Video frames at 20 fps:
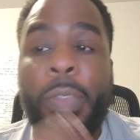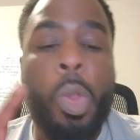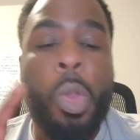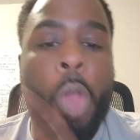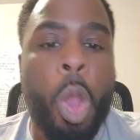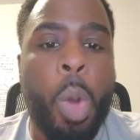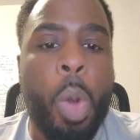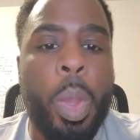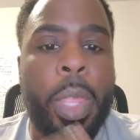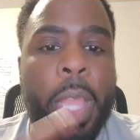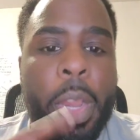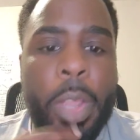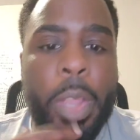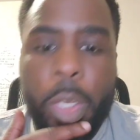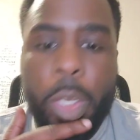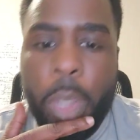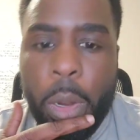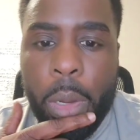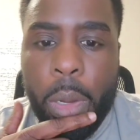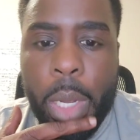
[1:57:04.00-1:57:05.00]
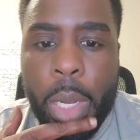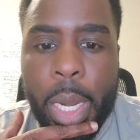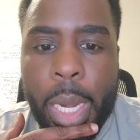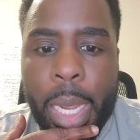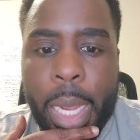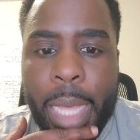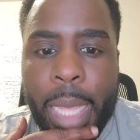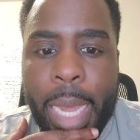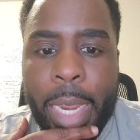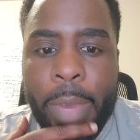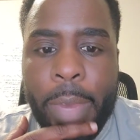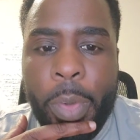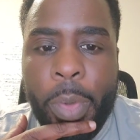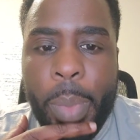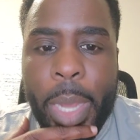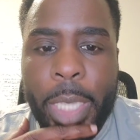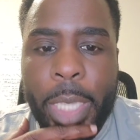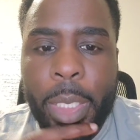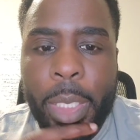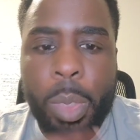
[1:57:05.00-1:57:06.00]
you go in there and you start looking at that
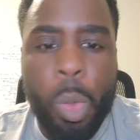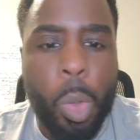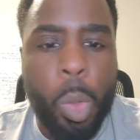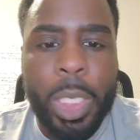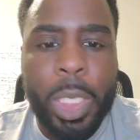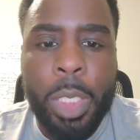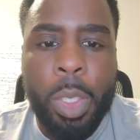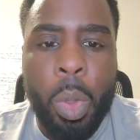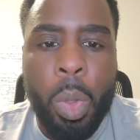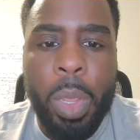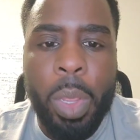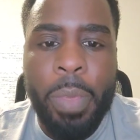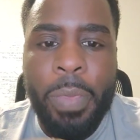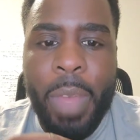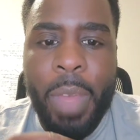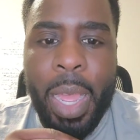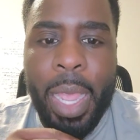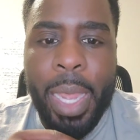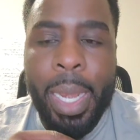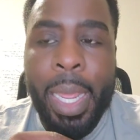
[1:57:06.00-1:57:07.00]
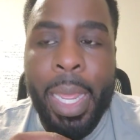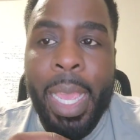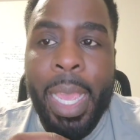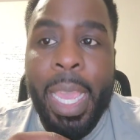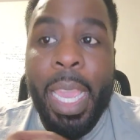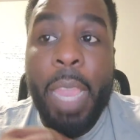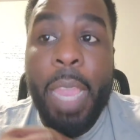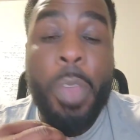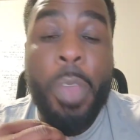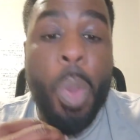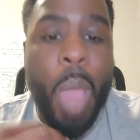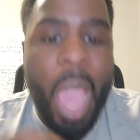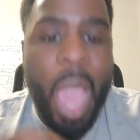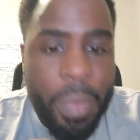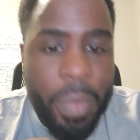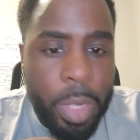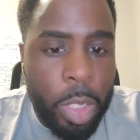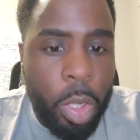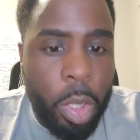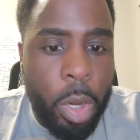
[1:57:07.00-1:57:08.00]
information, which is totally fine. If you
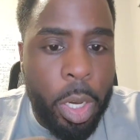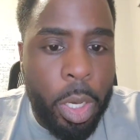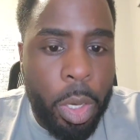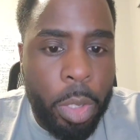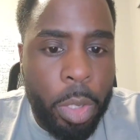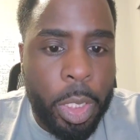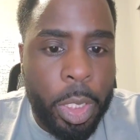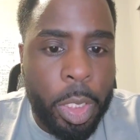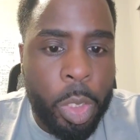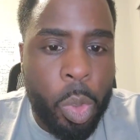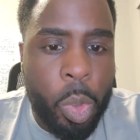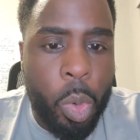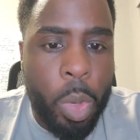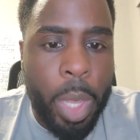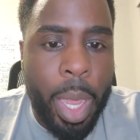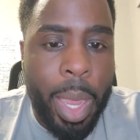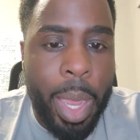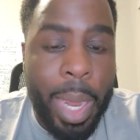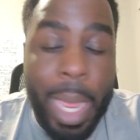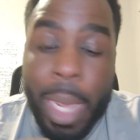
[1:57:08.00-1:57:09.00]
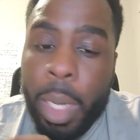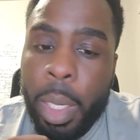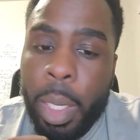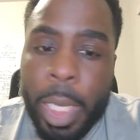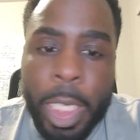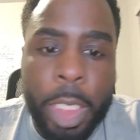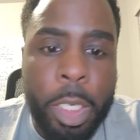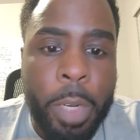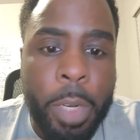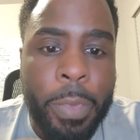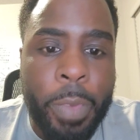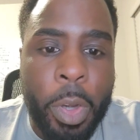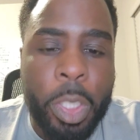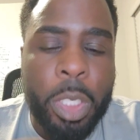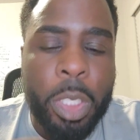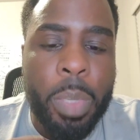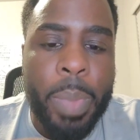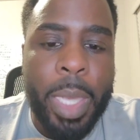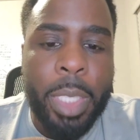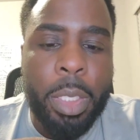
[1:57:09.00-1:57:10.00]
haven't started nursing school yet, at least your
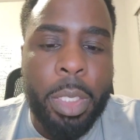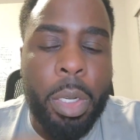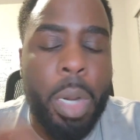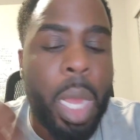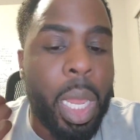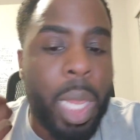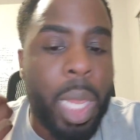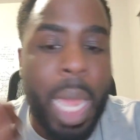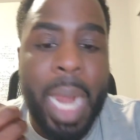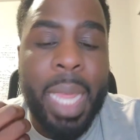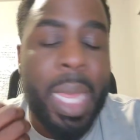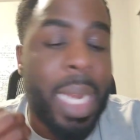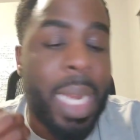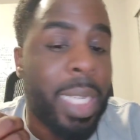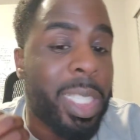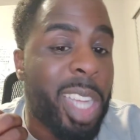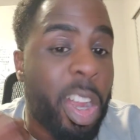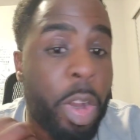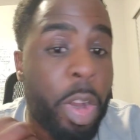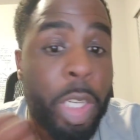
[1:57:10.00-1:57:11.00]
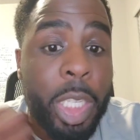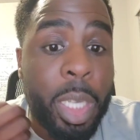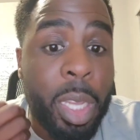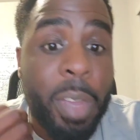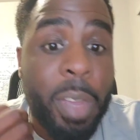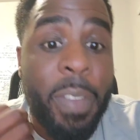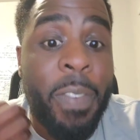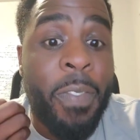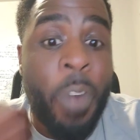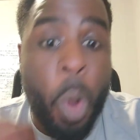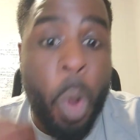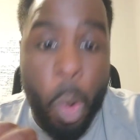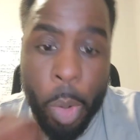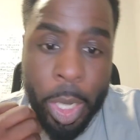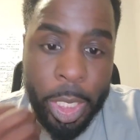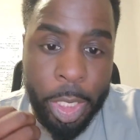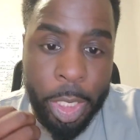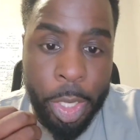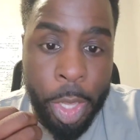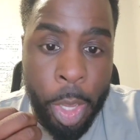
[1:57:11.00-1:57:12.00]
first semester, a lot of that is going to look
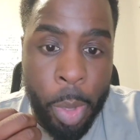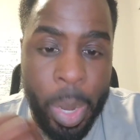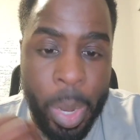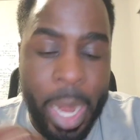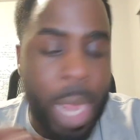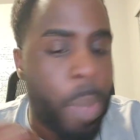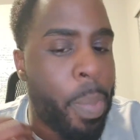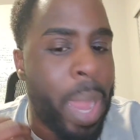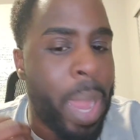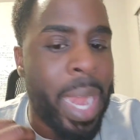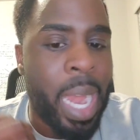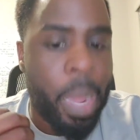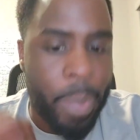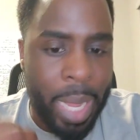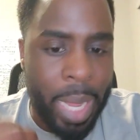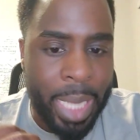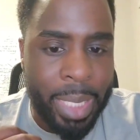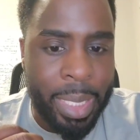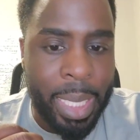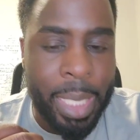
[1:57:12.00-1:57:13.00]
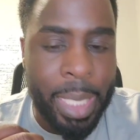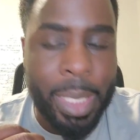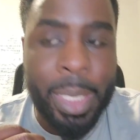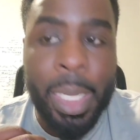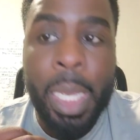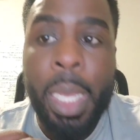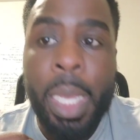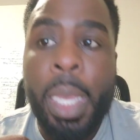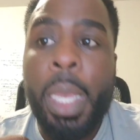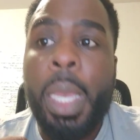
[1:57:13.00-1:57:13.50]
foreign to you and it may not make sense.